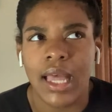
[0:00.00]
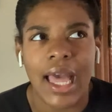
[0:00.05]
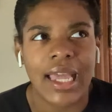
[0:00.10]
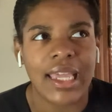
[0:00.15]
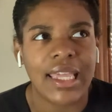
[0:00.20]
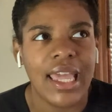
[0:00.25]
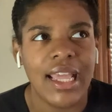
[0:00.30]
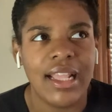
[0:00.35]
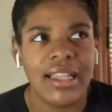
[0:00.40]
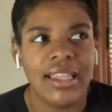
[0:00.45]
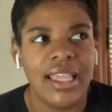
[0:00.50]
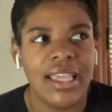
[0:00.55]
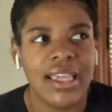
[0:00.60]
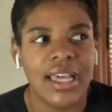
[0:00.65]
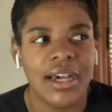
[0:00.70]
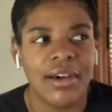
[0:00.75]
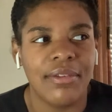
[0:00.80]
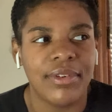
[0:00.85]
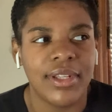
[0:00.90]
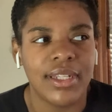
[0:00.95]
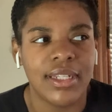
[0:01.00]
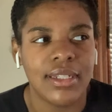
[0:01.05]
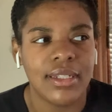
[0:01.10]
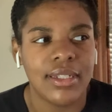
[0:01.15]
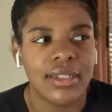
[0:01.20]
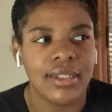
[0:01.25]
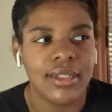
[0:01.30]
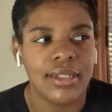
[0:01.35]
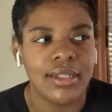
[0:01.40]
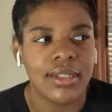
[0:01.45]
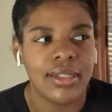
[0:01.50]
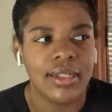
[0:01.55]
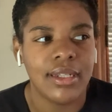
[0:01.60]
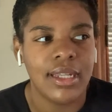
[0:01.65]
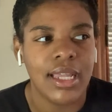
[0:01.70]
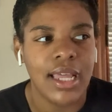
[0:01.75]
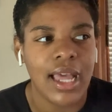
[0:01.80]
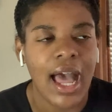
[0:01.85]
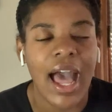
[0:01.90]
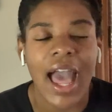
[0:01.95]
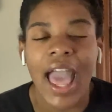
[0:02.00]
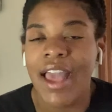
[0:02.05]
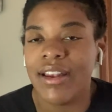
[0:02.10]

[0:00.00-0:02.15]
I can't think of it. I